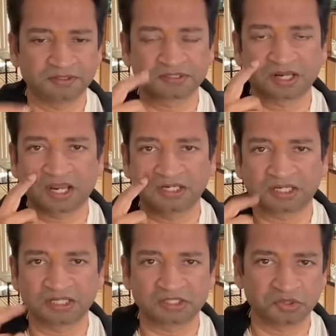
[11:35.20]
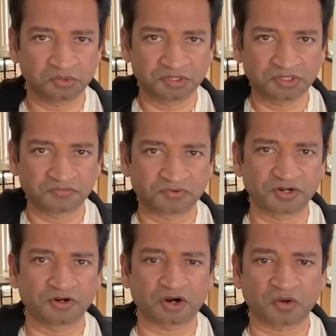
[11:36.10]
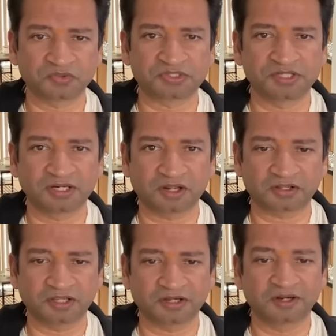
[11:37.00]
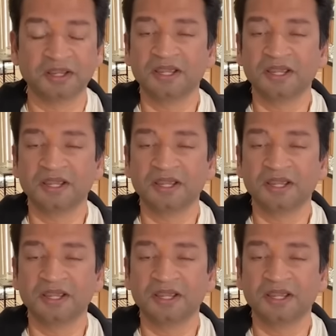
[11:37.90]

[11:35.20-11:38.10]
slide tells you the different routes that are there.